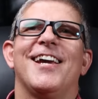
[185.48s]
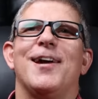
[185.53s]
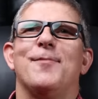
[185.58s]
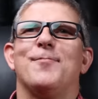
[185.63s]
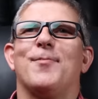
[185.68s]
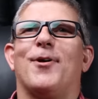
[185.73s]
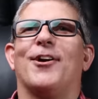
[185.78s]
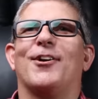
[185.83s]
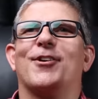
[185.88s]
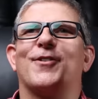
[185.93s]

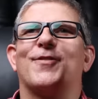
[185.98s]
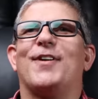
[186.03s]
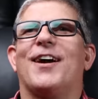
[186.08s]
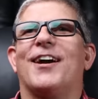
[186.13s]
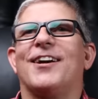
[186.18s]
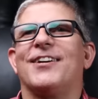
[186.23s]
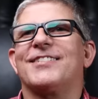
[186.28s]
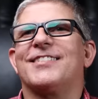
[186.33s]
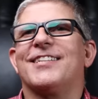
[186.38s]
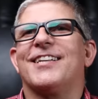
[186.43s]
and Mark
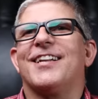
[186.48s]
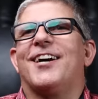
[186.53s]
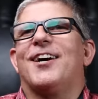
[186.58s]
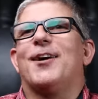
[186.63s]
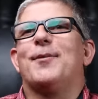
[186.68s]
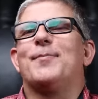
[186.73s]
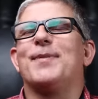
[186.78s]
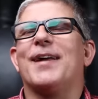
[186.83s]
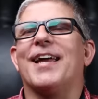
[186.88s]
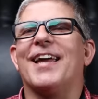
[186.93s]
fires it
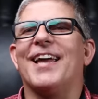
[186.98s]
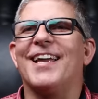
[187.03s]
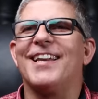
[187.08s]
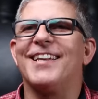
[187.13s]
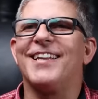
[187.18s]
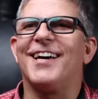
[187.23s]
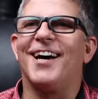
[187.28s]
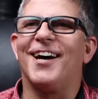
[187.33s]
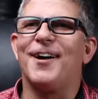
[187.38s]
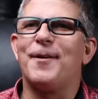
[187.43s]
up,
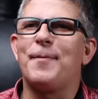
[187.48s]
and